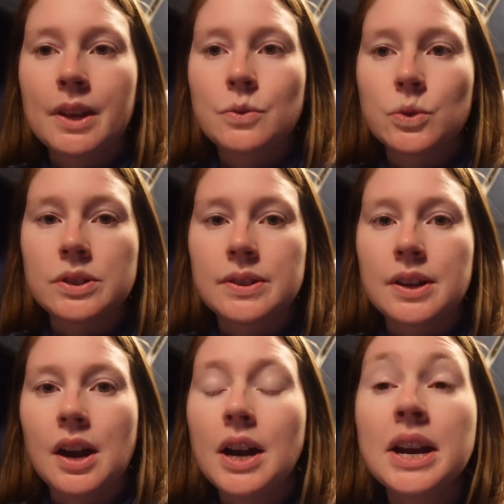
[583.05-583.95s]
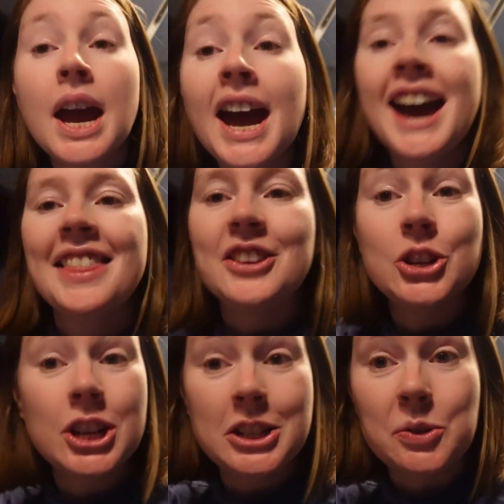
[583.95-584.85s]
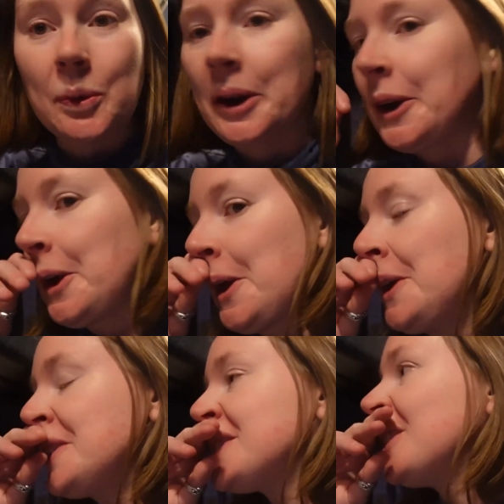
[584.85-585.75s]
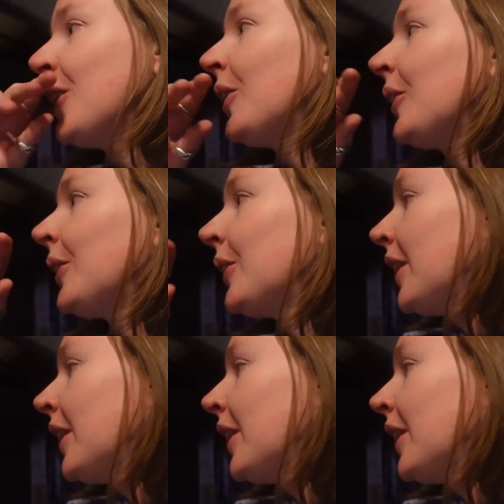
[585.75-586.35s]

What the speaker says: words are hard, the sheets were. So